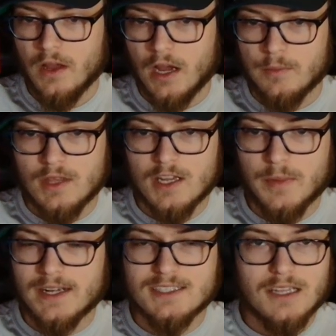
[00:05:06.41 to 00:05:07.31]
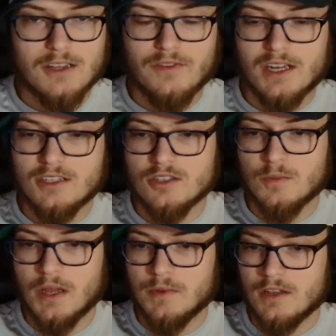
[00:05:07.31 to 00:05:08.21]
I'm thinking about 1/10 of an inch to
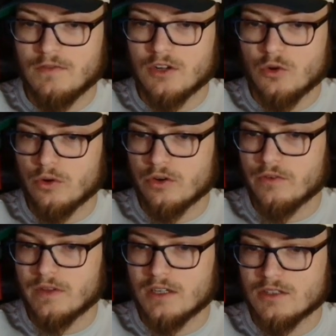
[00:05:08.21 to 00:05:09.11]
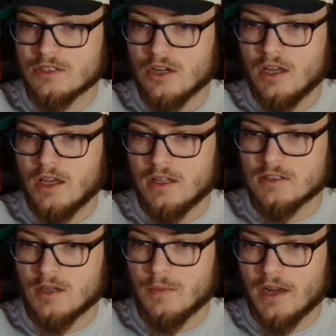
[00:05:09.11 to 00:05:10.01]
maybe even 1/4 of an inch in
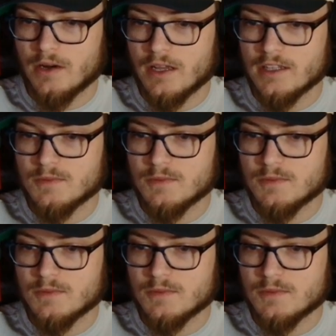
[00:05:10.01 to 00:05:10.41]
some areas,